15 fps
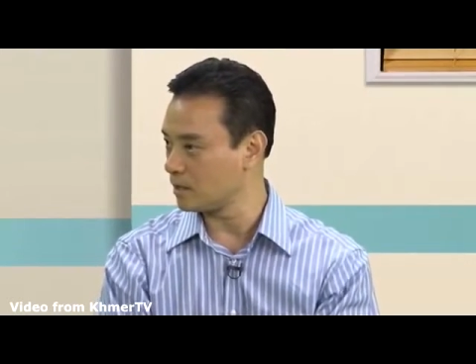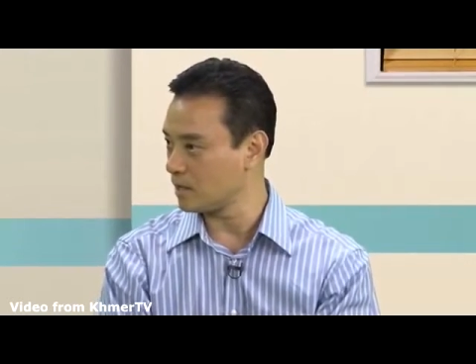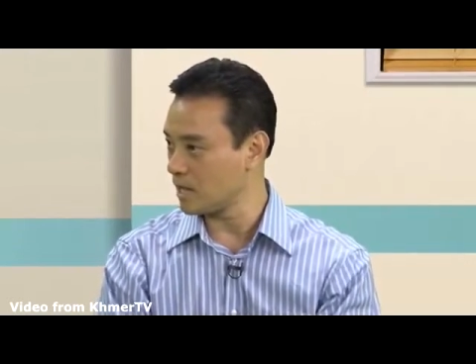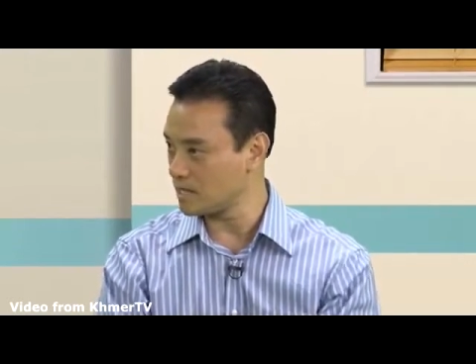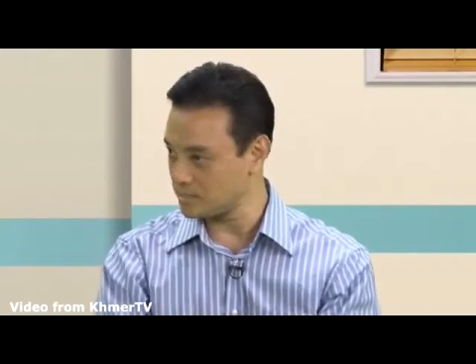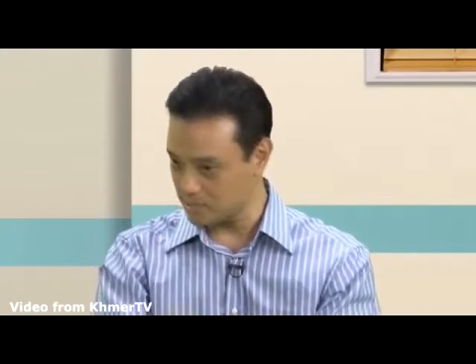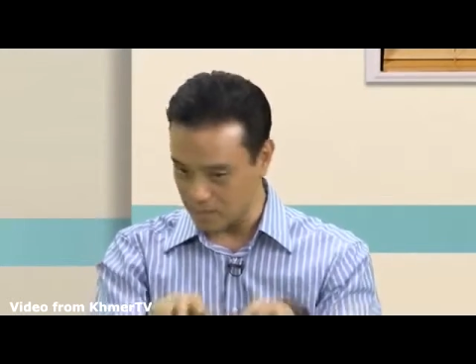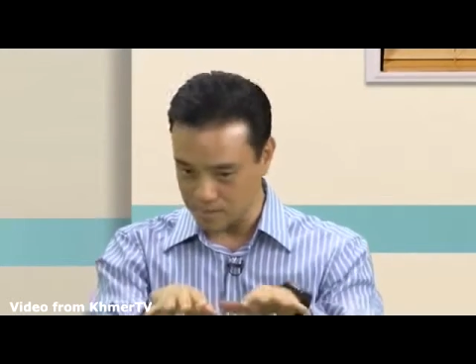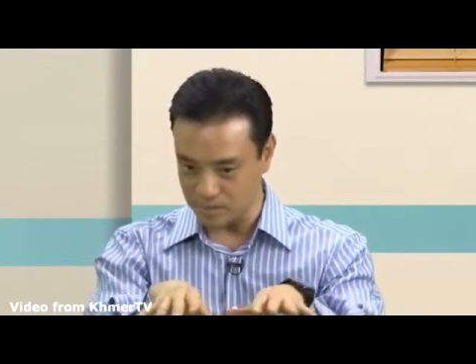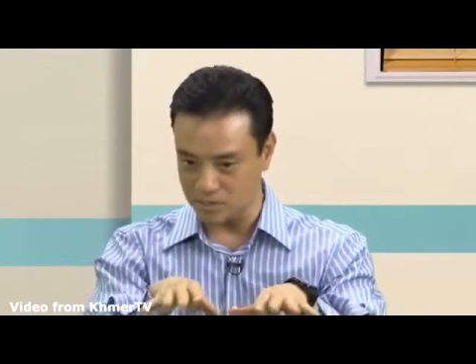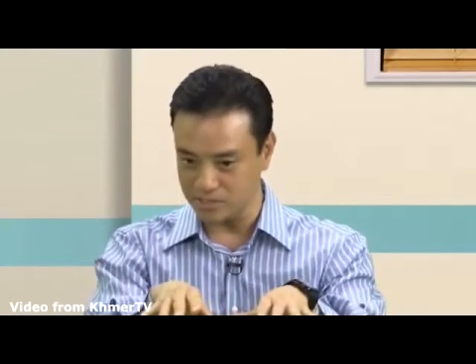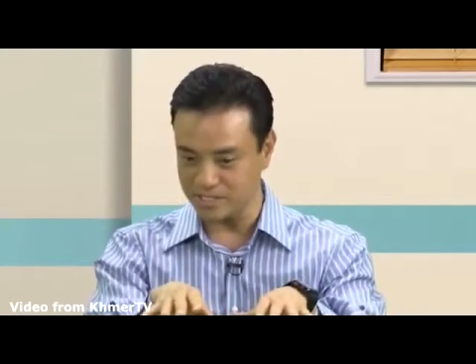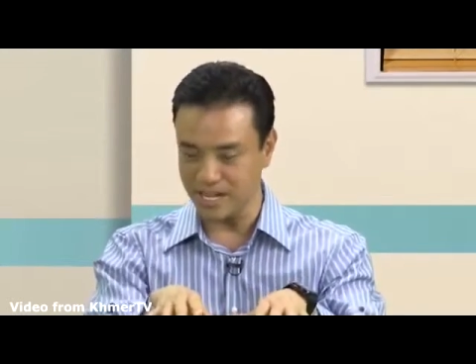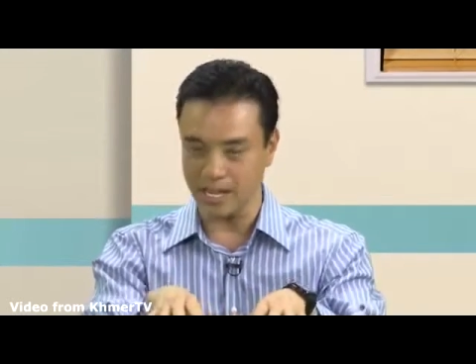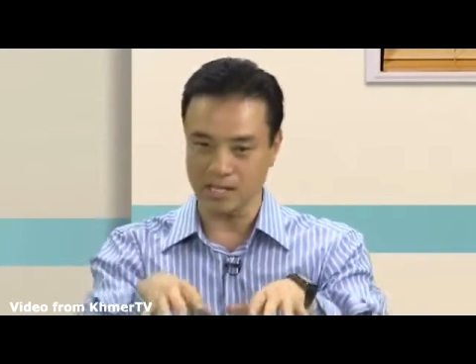as they're
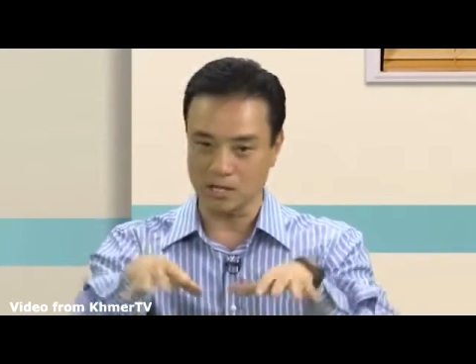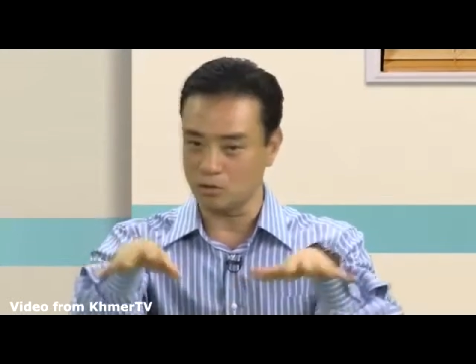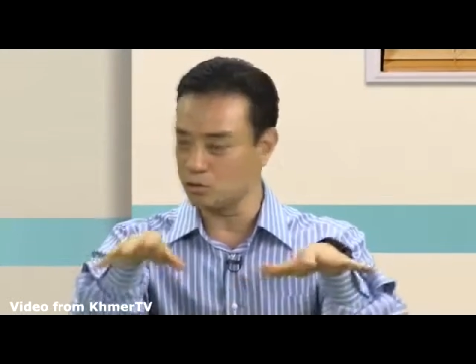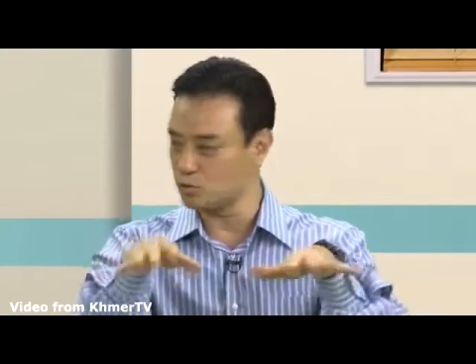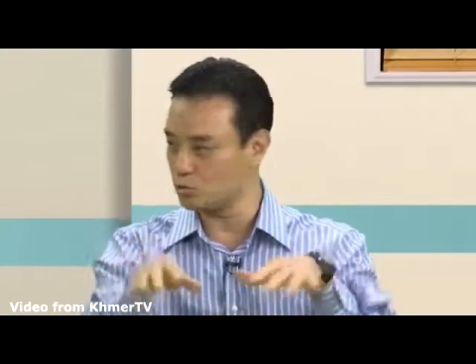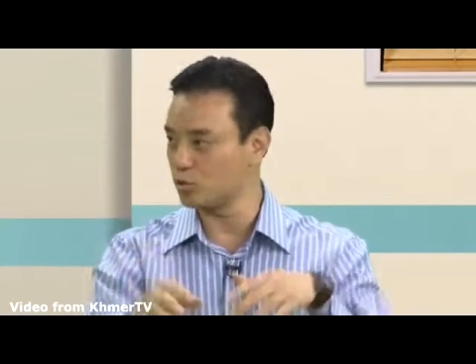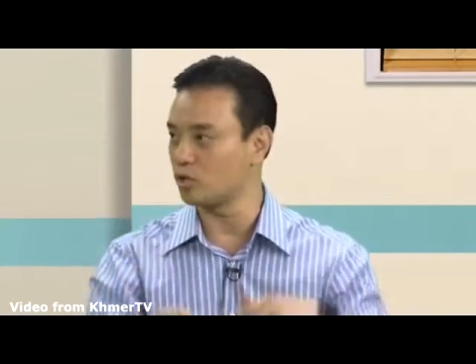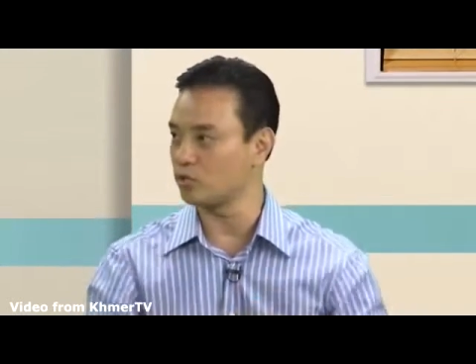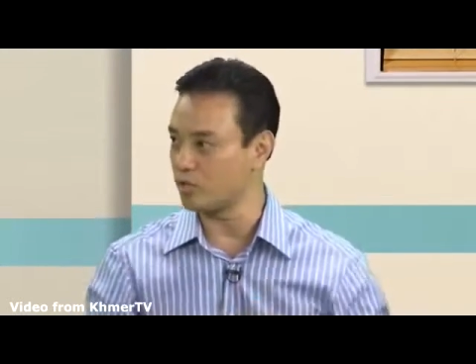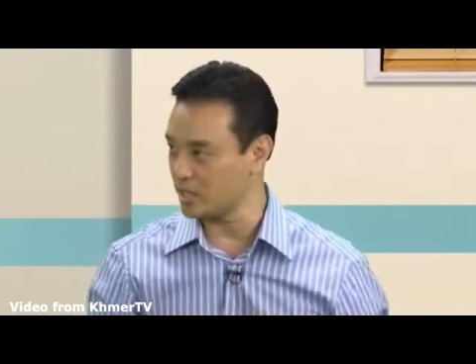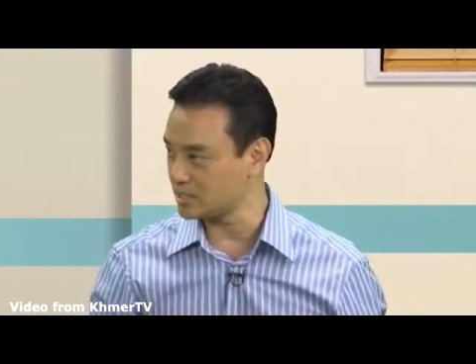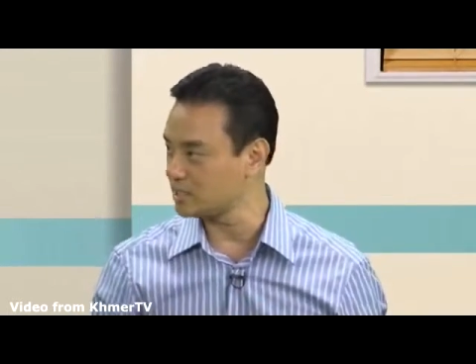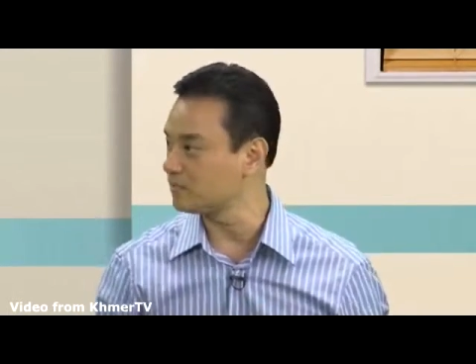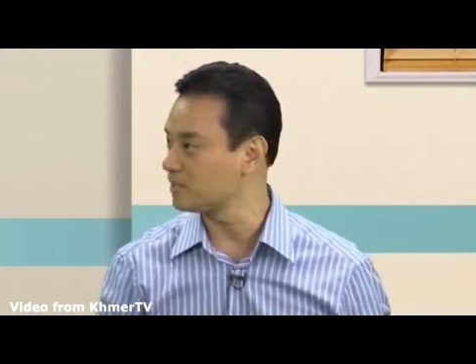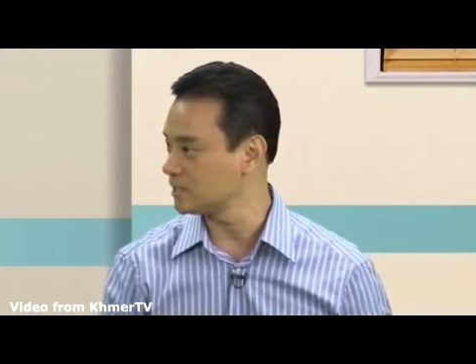standing or doing other
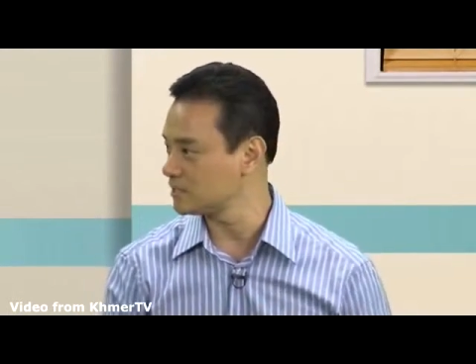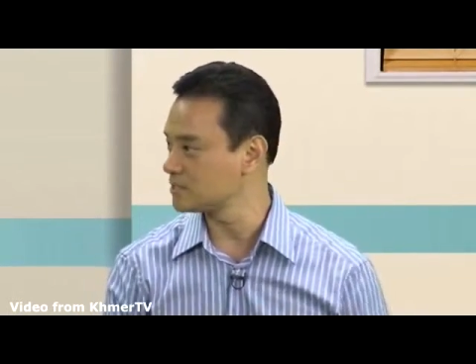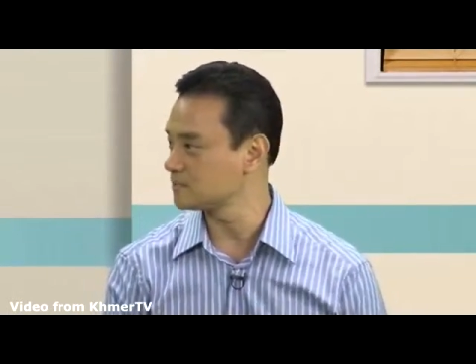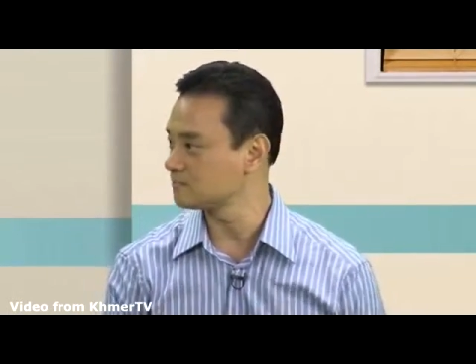activities.